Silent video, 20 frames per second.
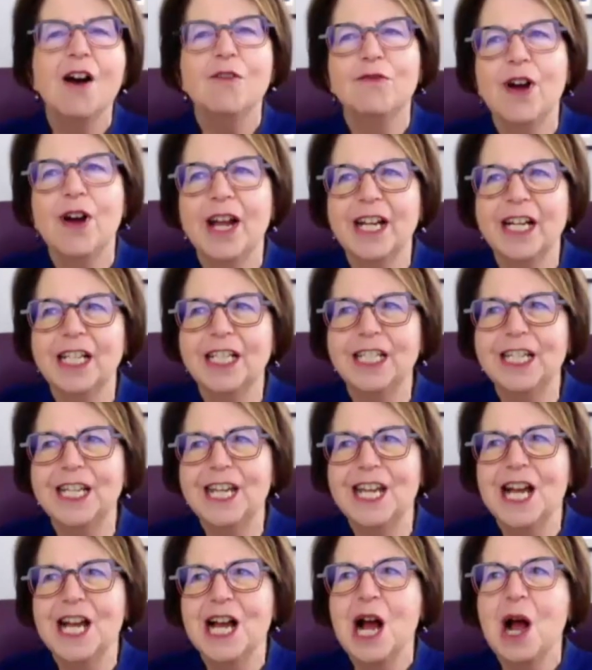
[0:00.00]

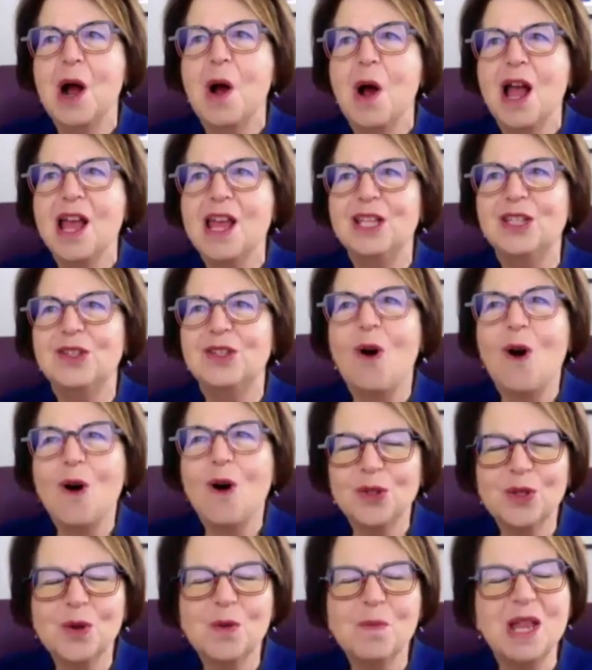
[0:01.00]
Finally, it's
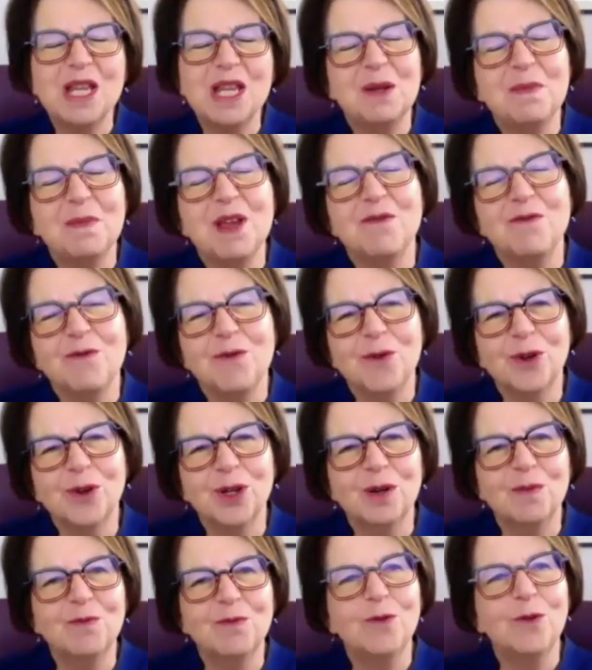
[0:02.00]
also meant to be a
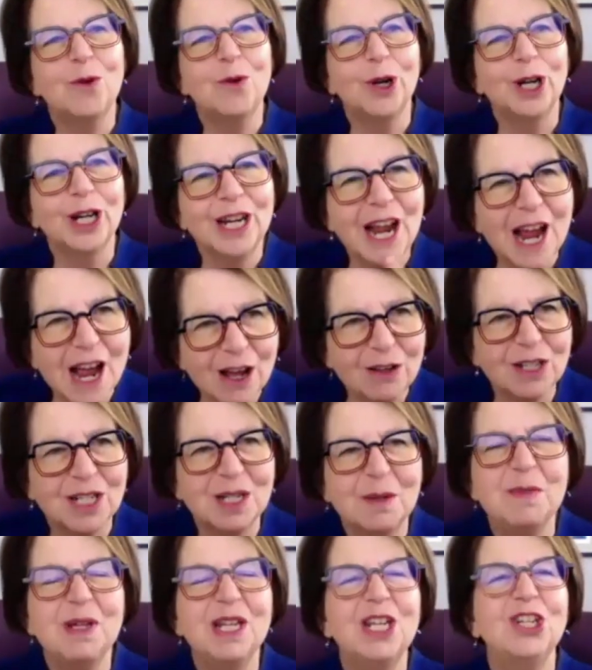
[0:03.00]
forum for
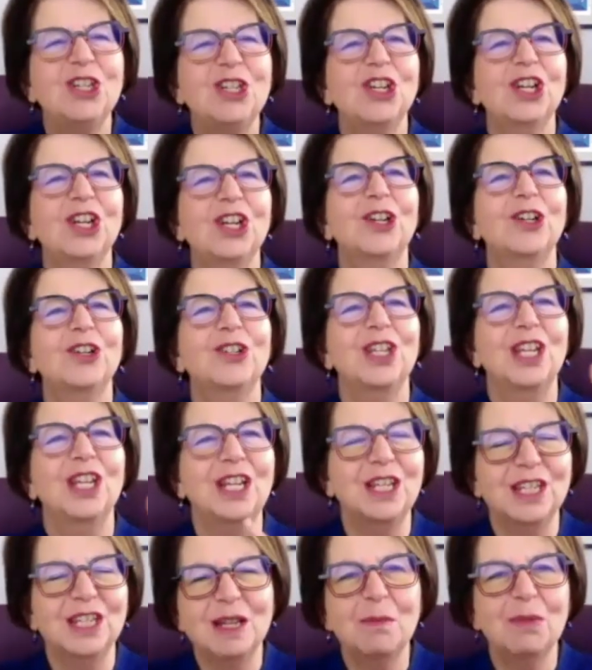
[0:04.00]
committee chairs and
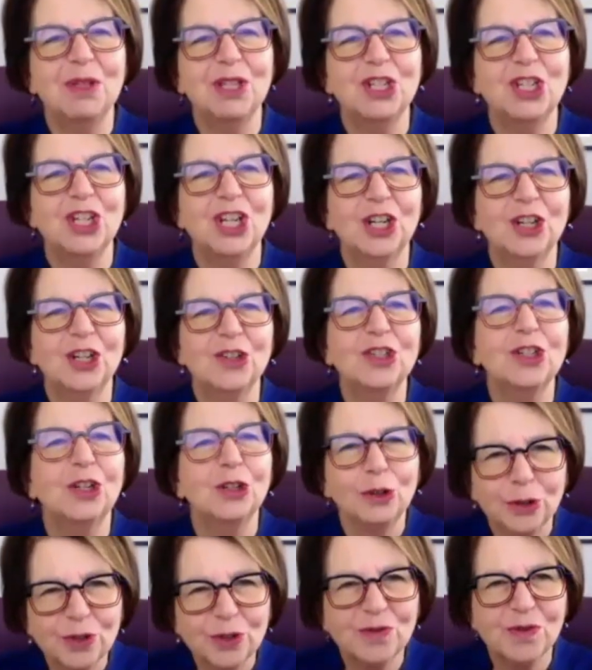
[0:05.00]
assembly chairs to
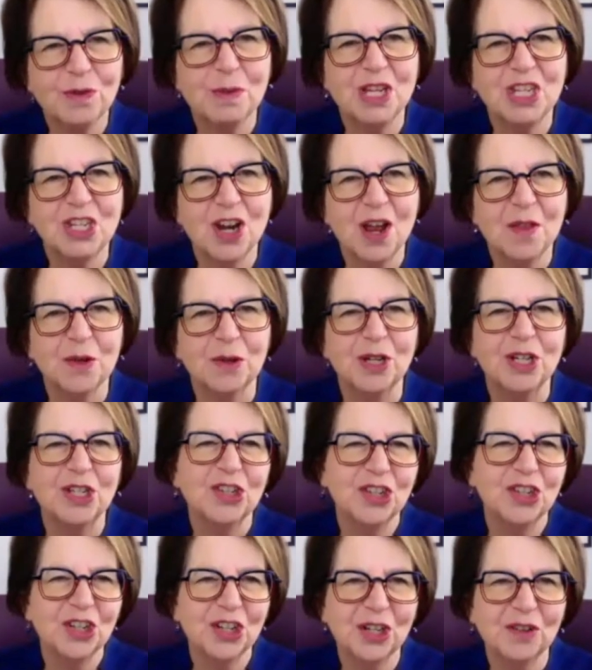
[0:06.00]
learn from each other and
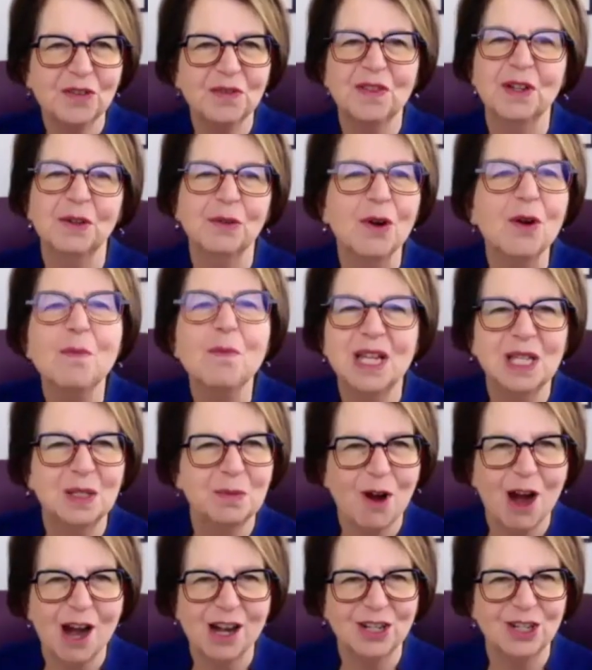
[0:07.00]
share their own best
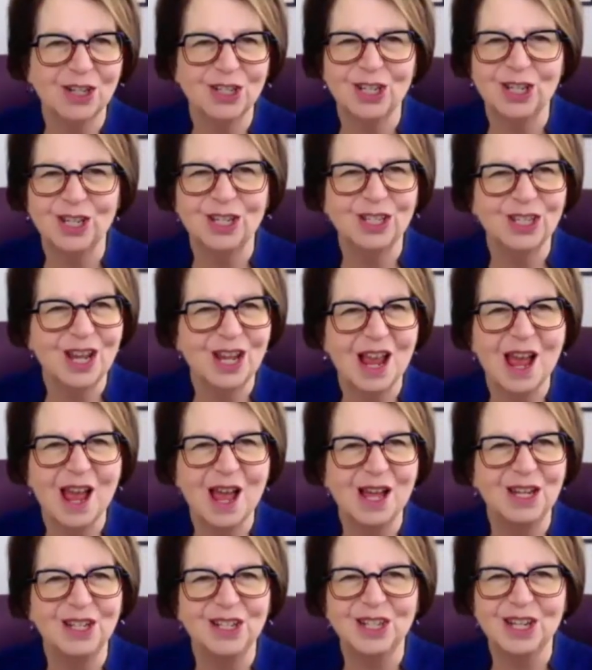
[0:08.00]
practices
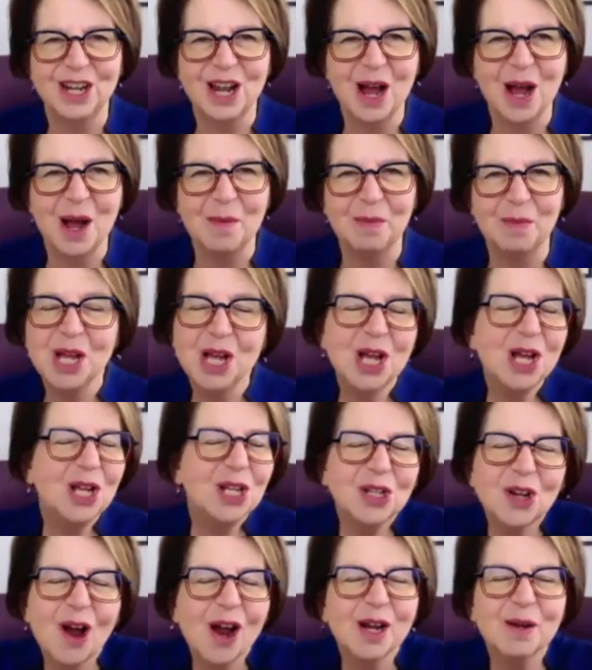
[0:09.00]
and
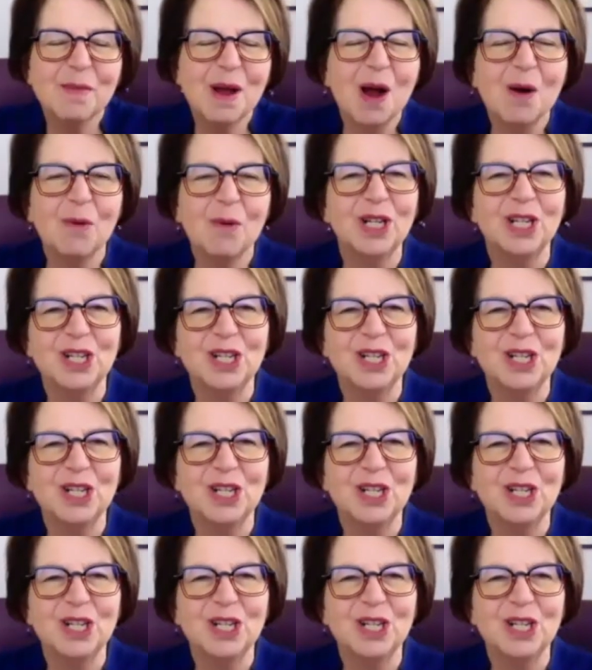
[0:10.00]
talk about what